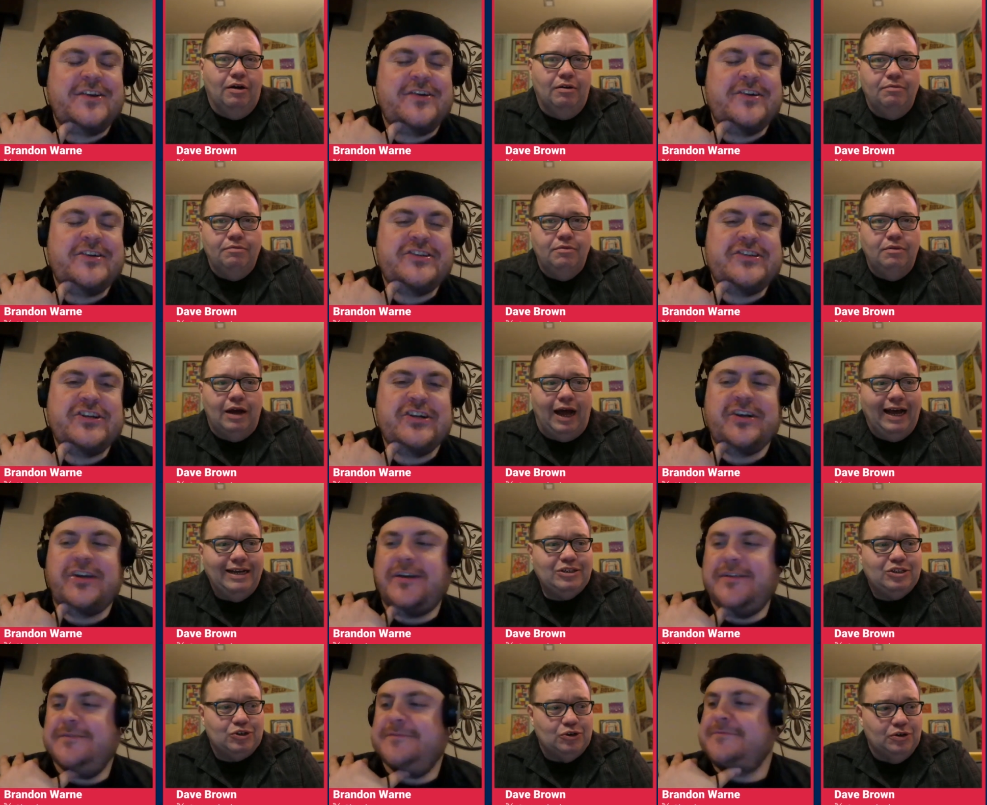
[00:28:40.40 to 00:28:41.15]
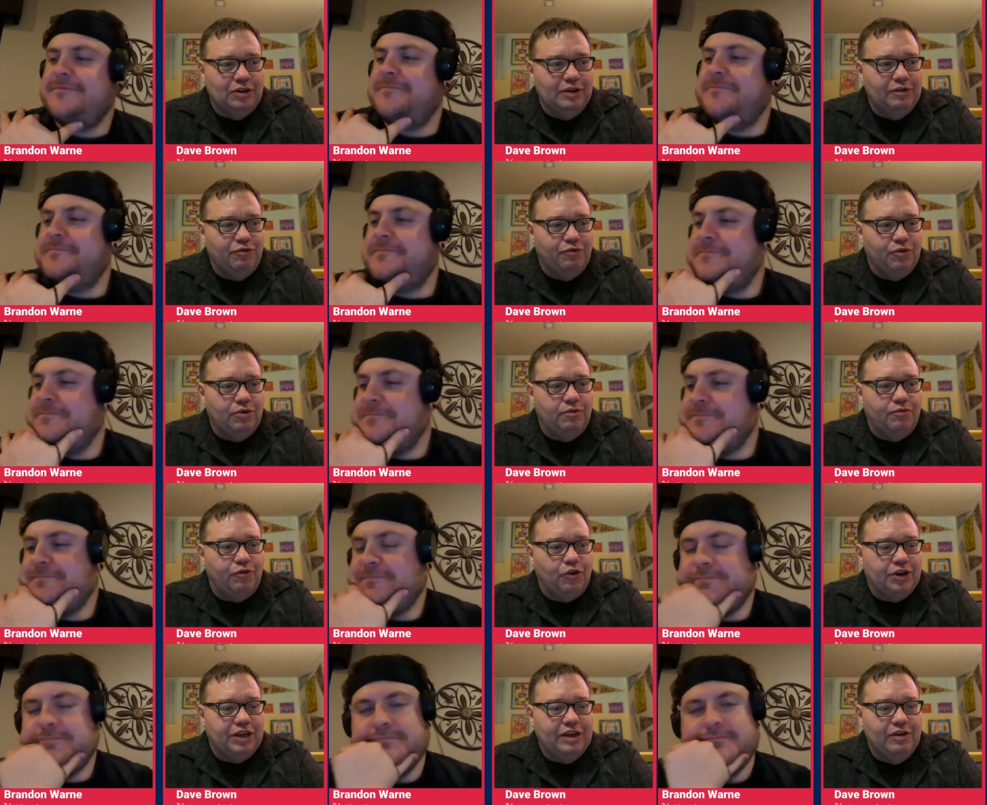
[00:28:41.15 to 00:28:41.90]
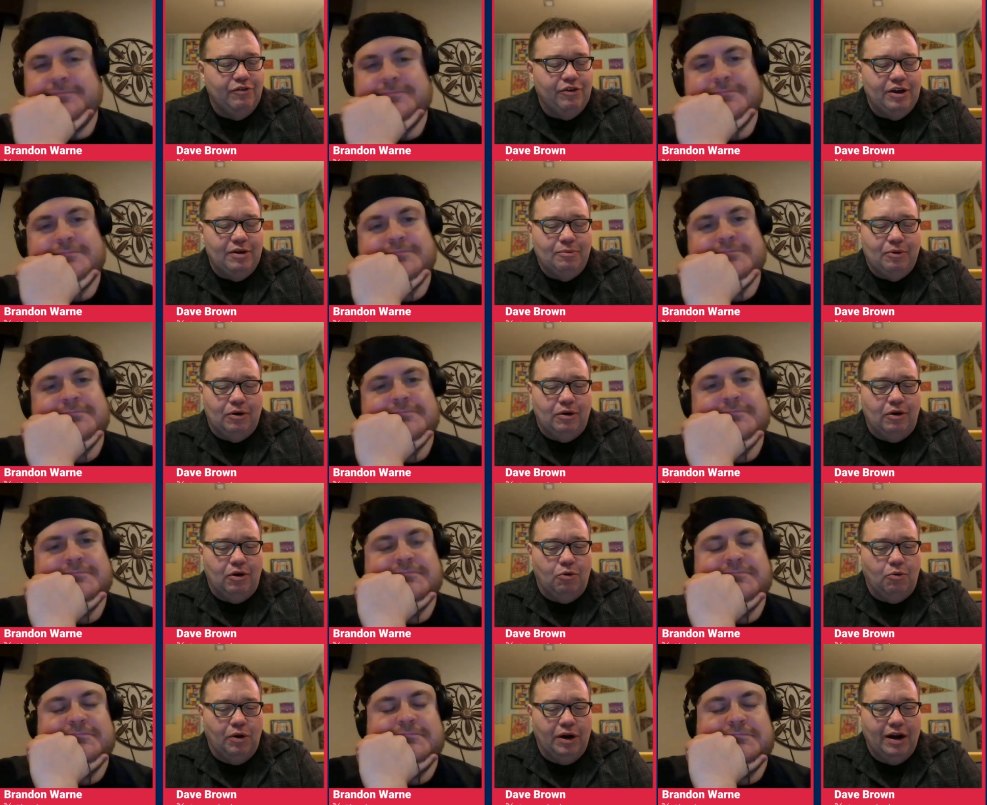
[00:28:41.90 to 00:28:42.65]
Speaker 1: you're a jerk. I forgive him or,
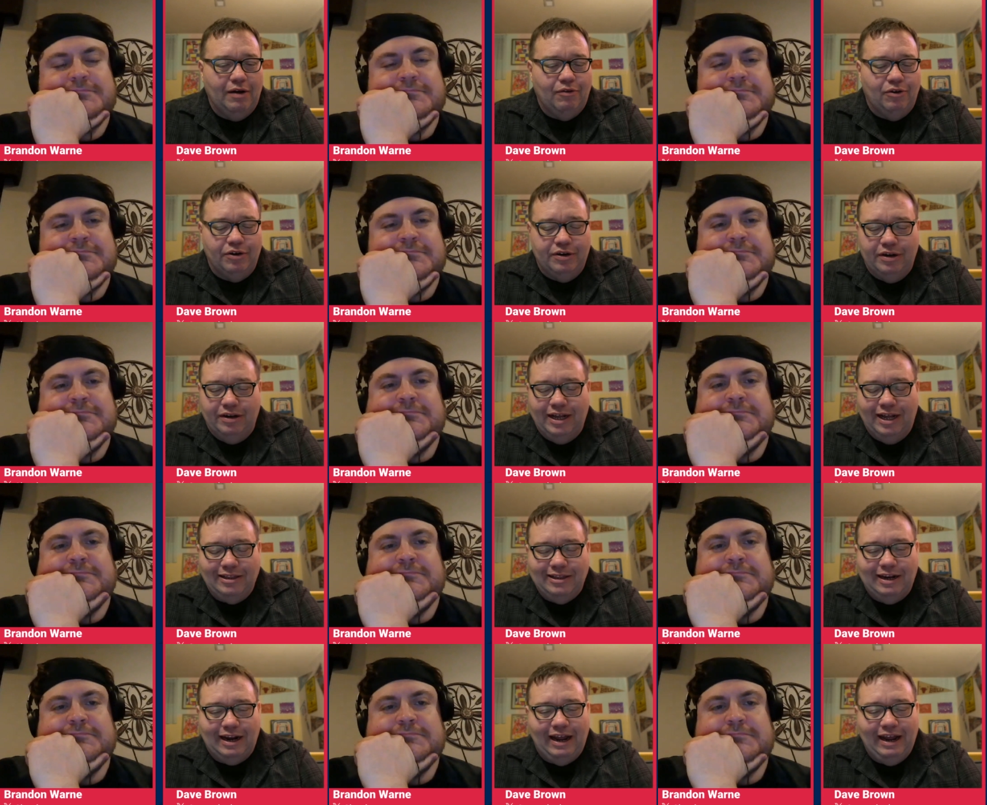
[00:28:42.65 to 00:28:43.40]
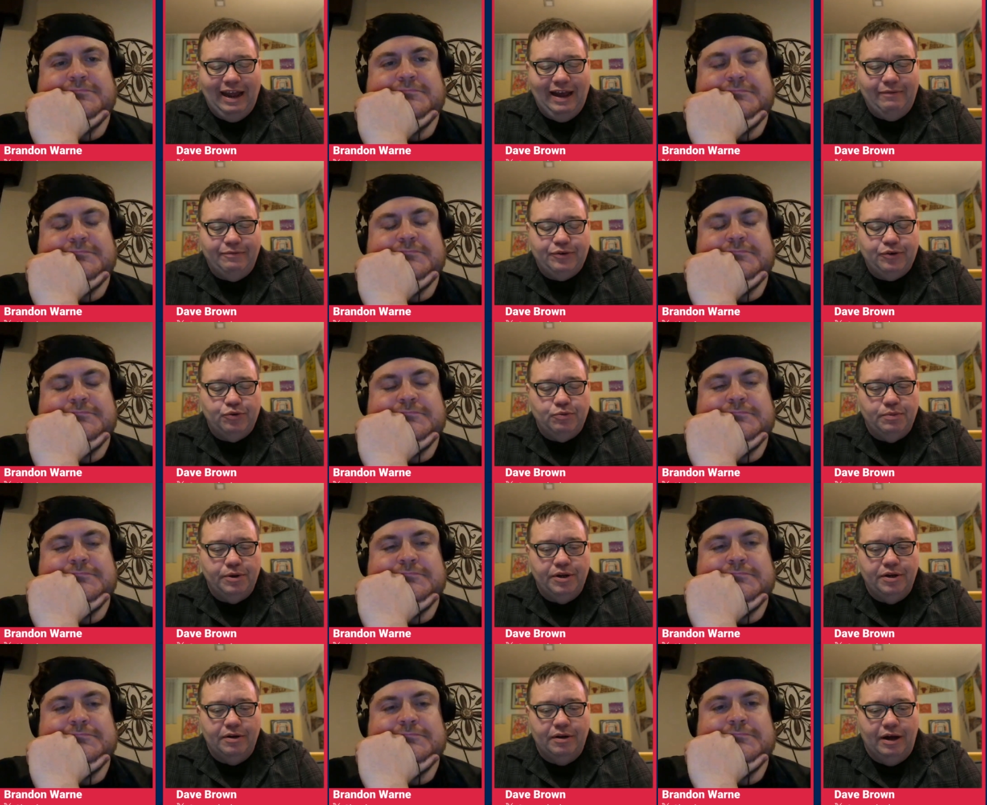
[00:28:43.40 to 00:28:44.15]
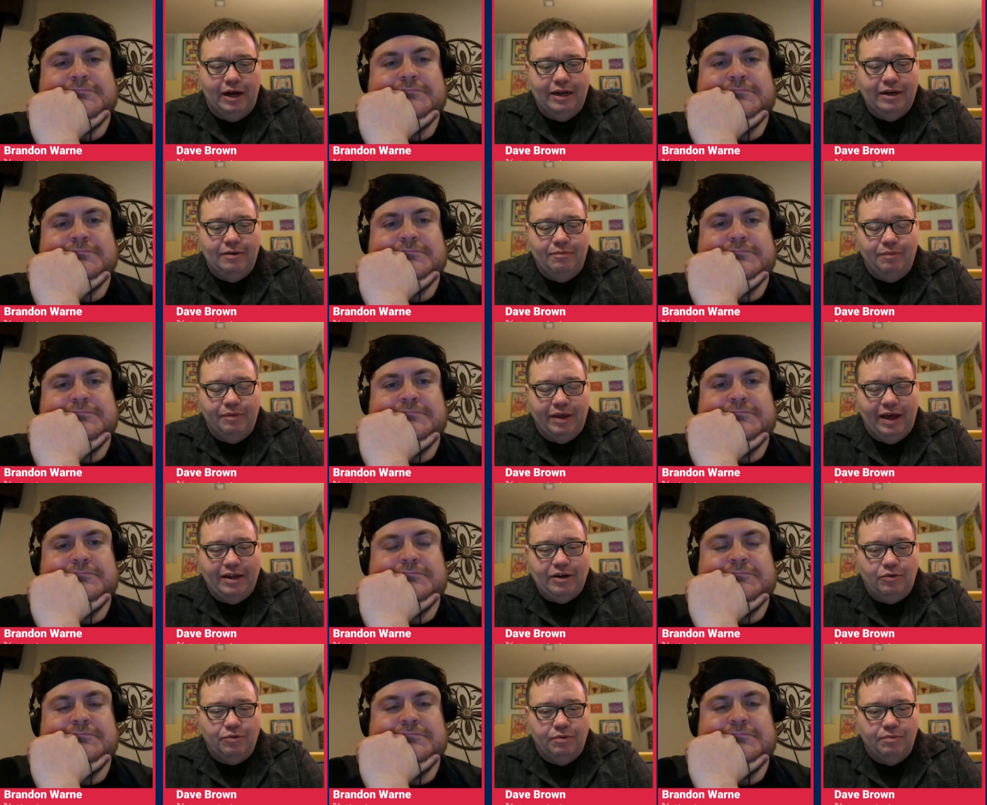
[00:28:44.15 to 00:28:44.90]
or, whatever. Not that I have to, but I I
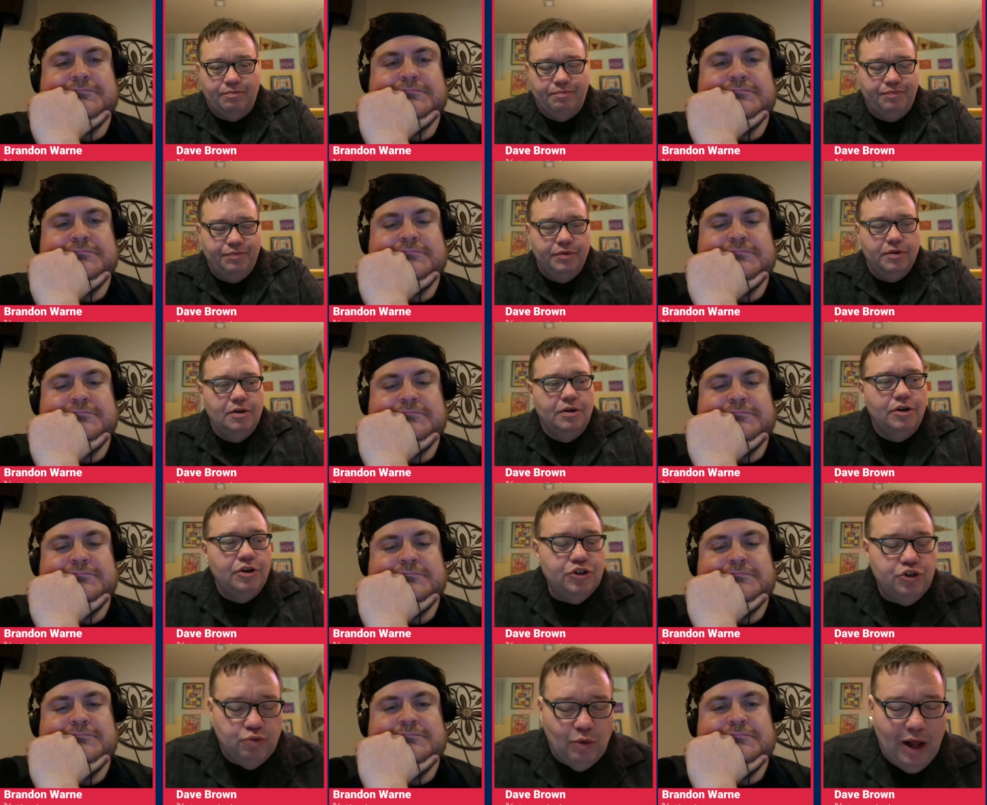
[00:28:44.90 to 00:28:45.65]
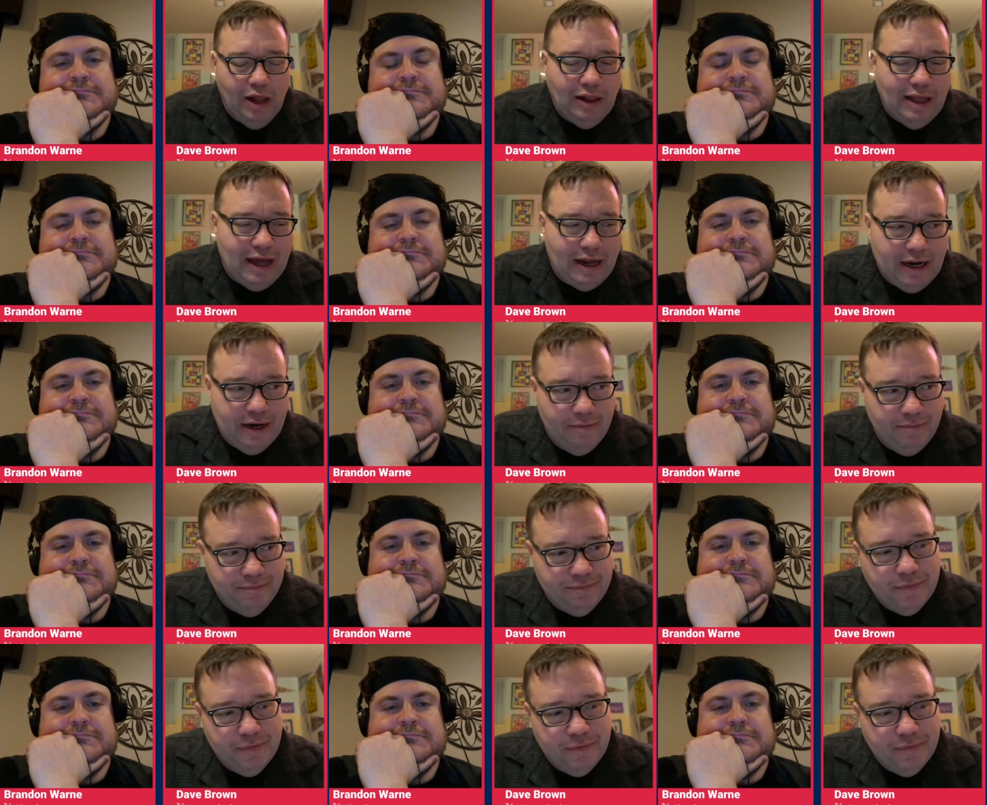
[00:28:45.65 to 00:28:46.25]
don't dwell on it.